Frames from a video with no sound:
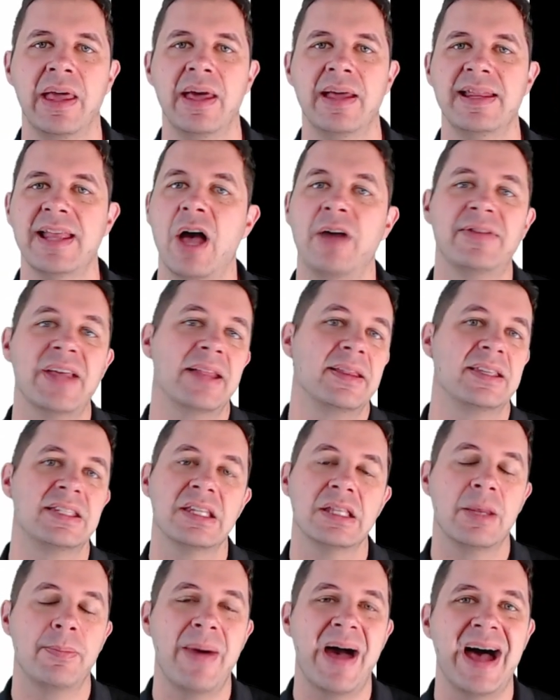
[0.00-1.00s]
Now, I've done this
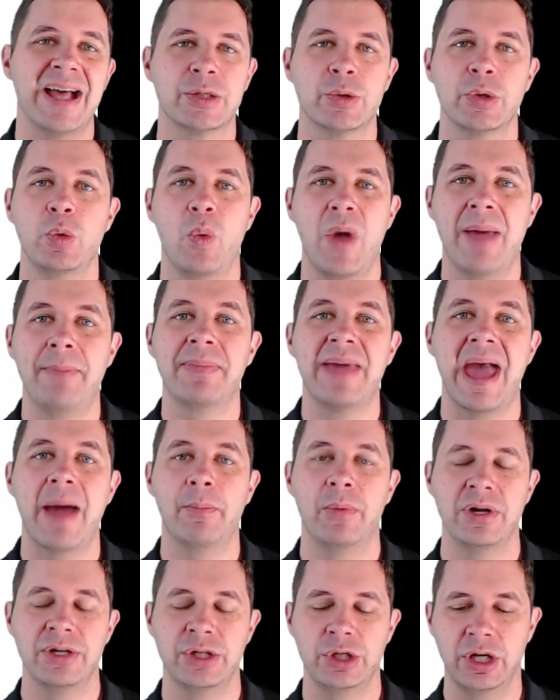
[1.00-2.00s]
in the past with web
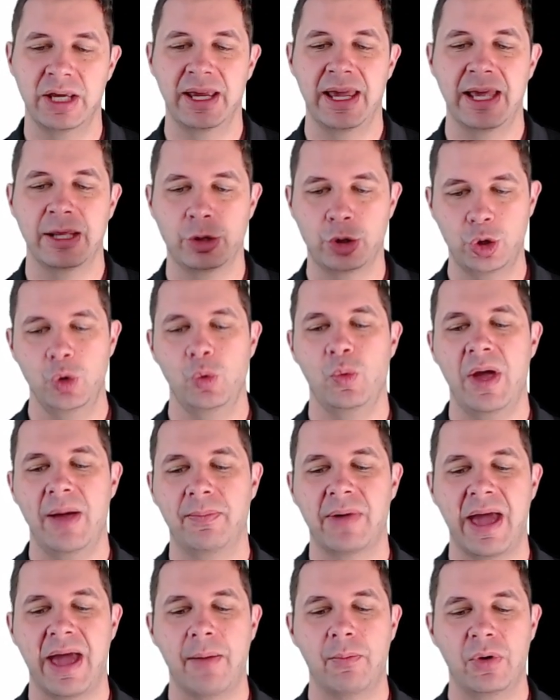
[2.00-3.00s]
cameras. You can get 2 web
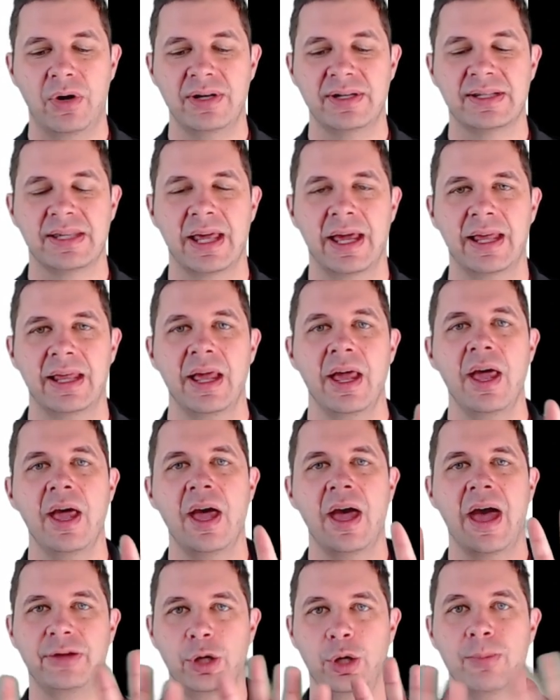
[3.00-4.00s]
cameras that
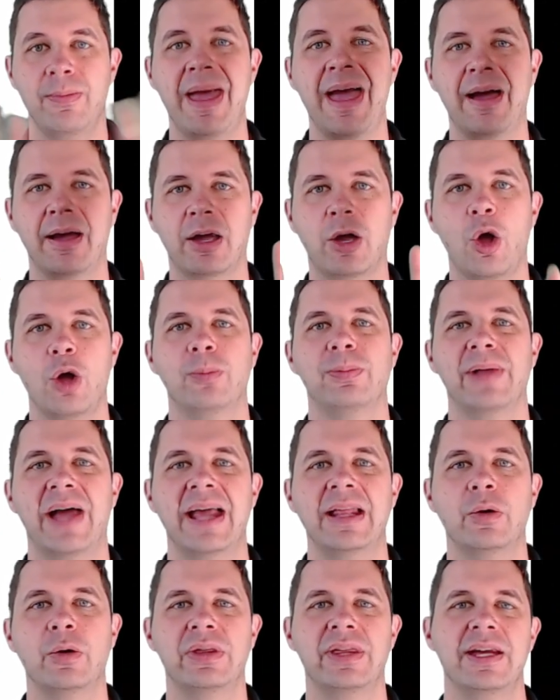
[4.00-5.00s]
you mount
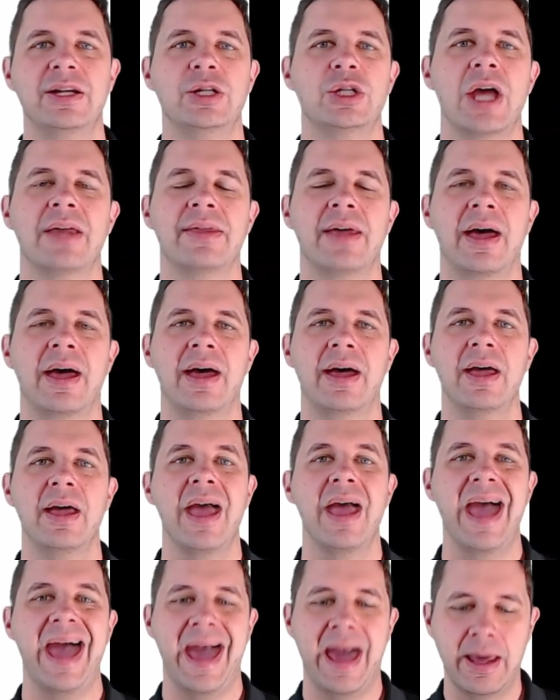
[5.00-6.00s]
coplanar with each other
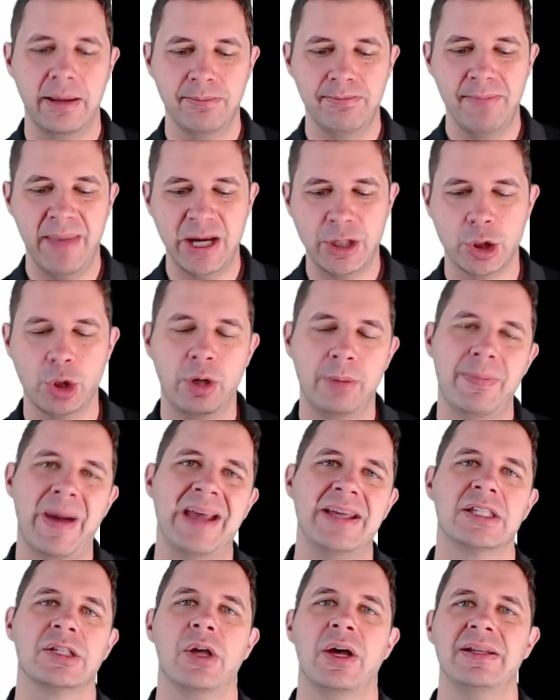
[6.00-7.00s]
and measure a
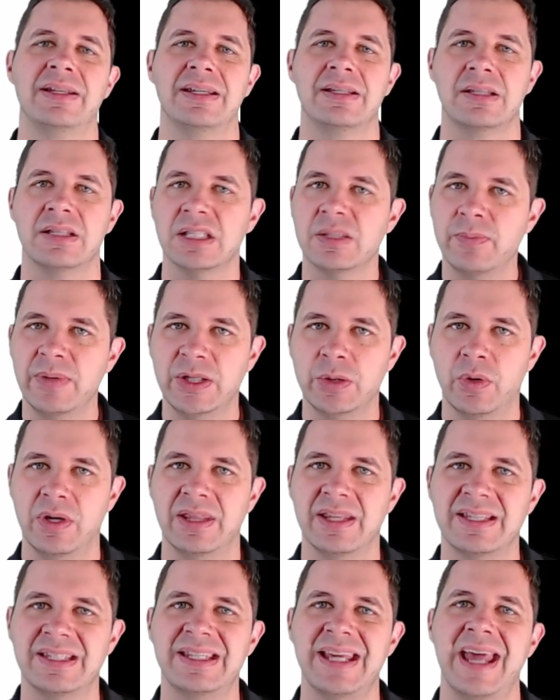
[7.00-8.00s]
baseline distance between
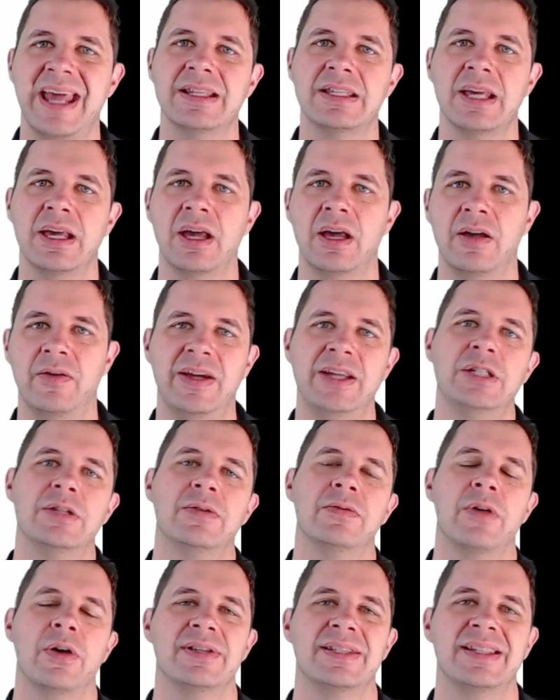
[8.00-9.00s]
the center of each of
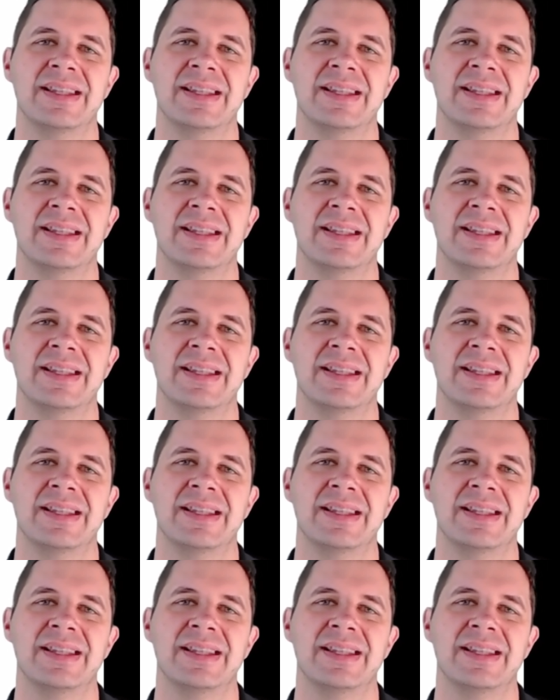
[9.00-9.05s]
those